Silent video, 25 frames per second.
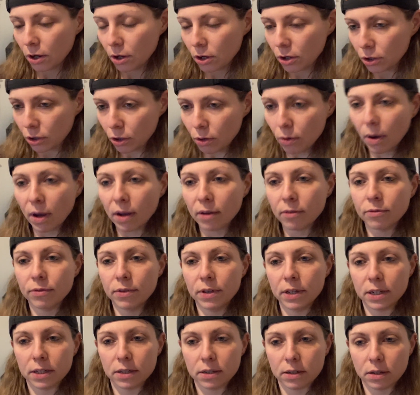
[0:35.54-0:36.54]
you have
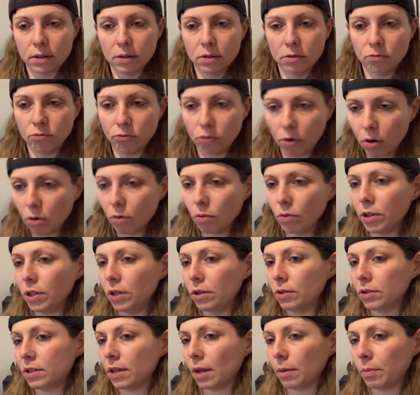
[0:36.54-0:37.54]
this role that you
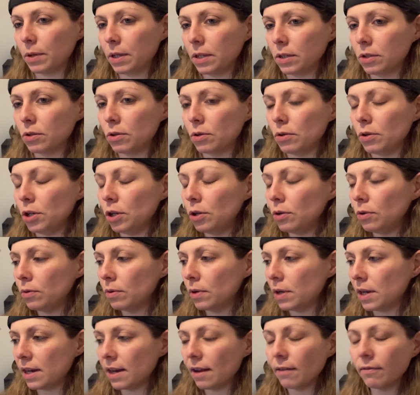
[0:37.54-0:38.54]
step into. You
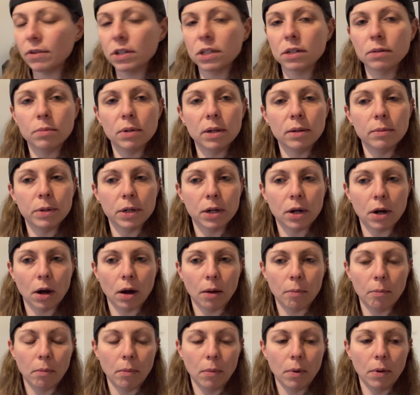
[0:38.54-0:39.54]
inevitably
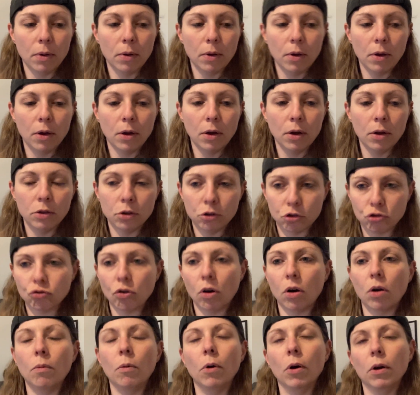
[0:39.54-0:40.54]
become the
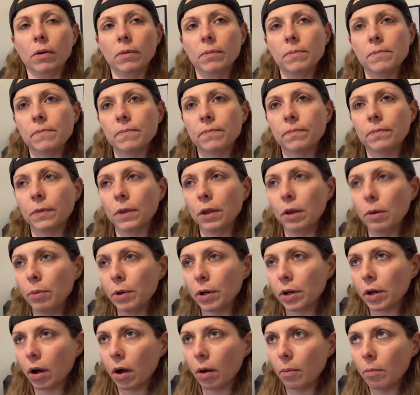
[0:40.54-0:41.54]
strong one. You
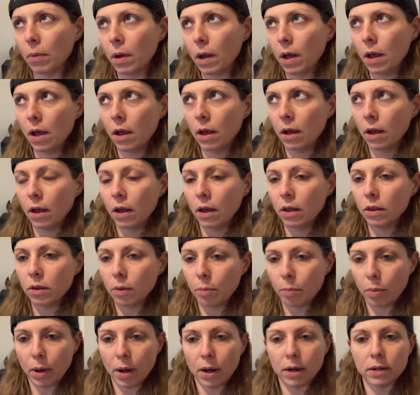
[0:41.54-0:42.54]
become the
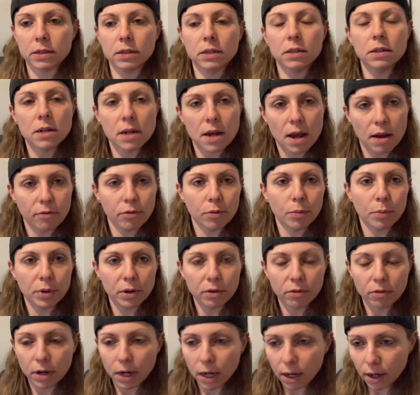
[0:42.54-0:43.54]
person that everybody
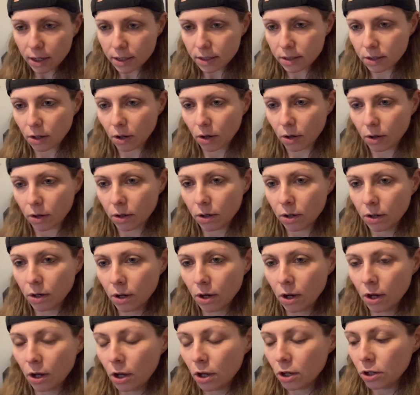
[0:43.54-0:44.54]
relies on.
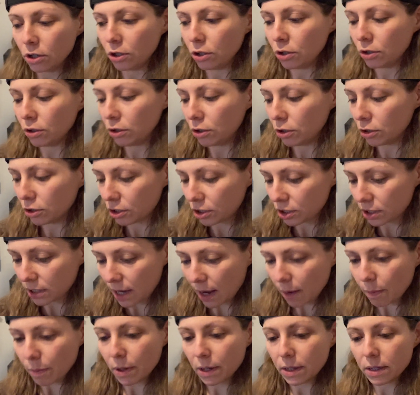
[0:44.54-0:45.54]
You
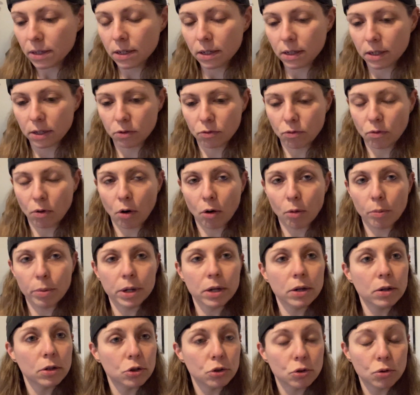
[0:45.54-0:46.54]
step into this role
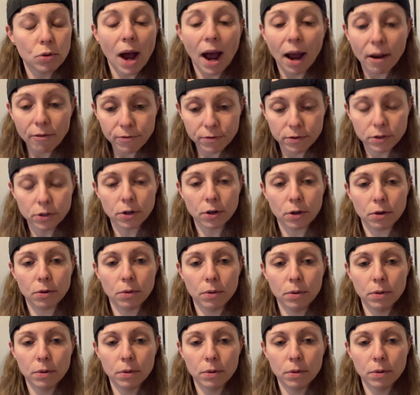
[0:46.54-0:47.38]
because you have to.